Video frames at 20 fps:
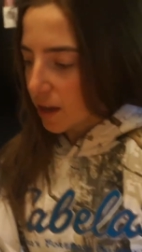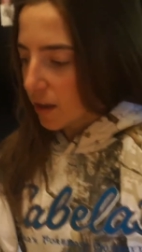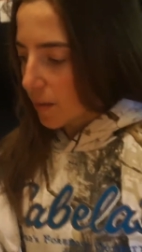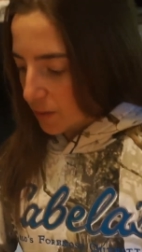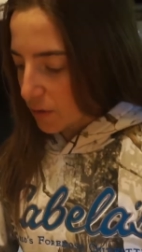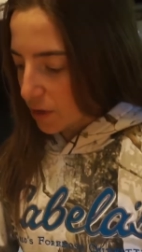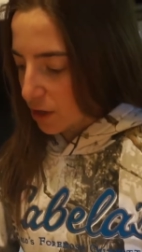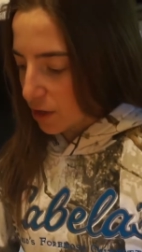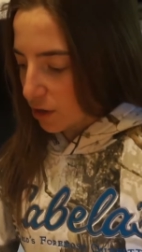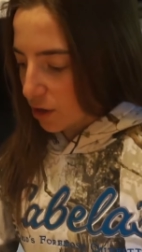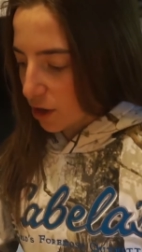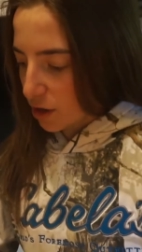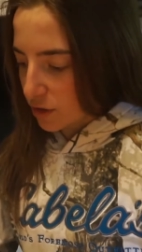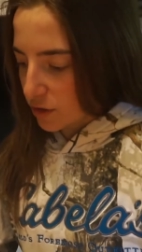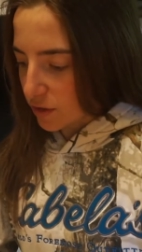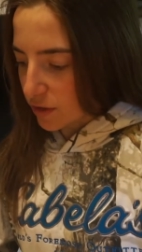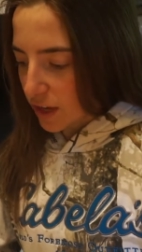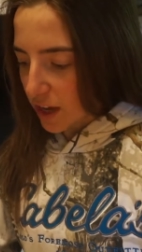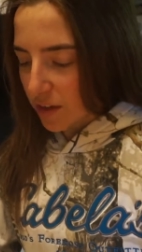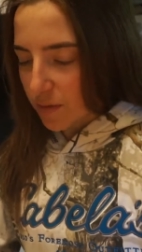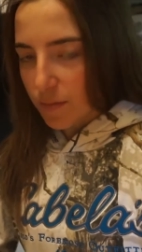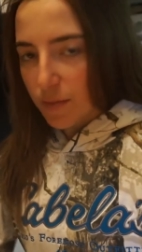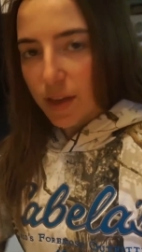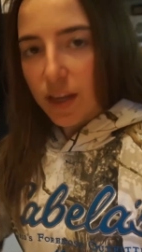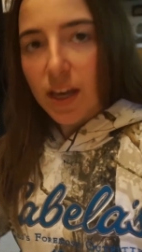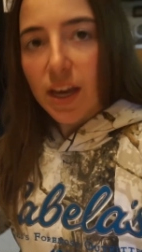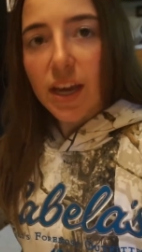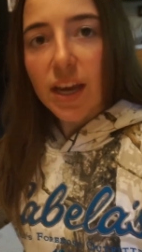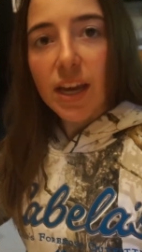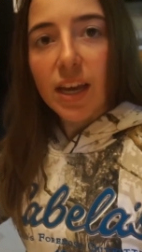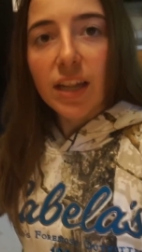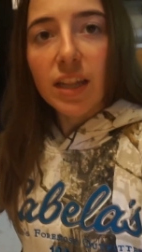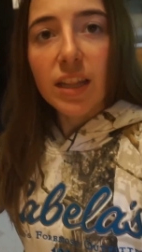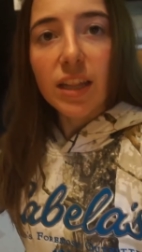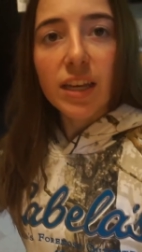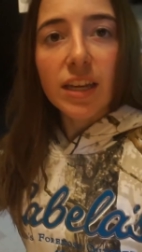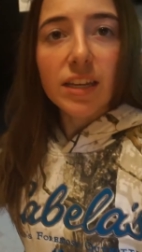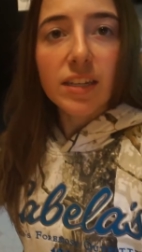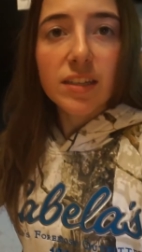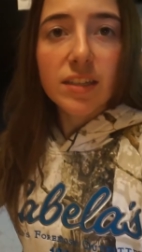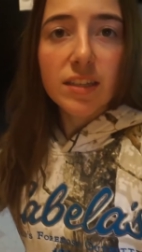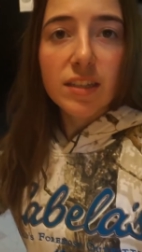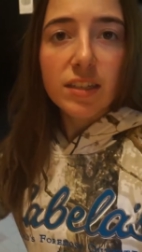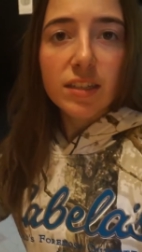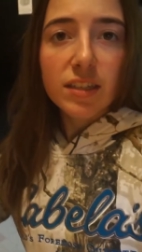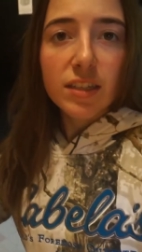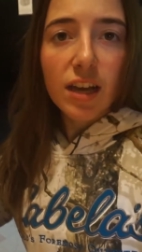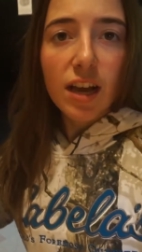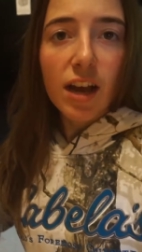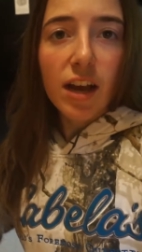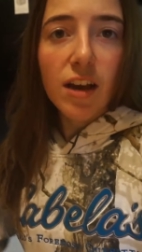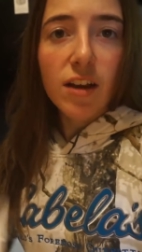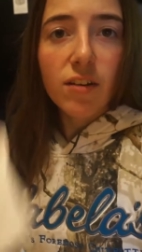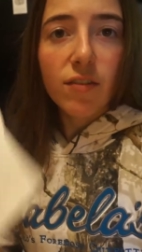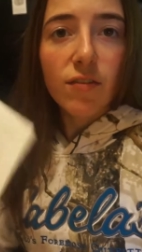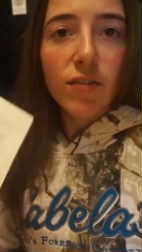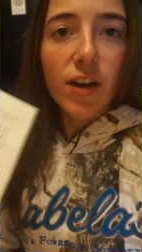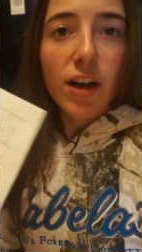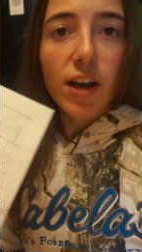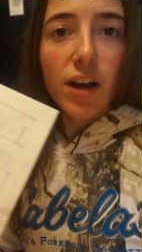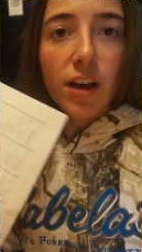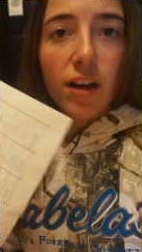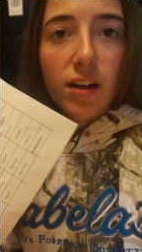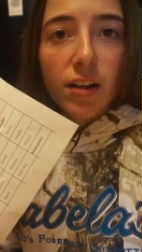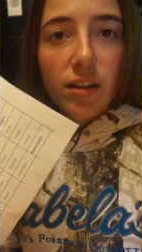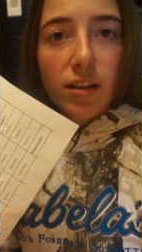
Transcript: The breeder also gave me a list of uh,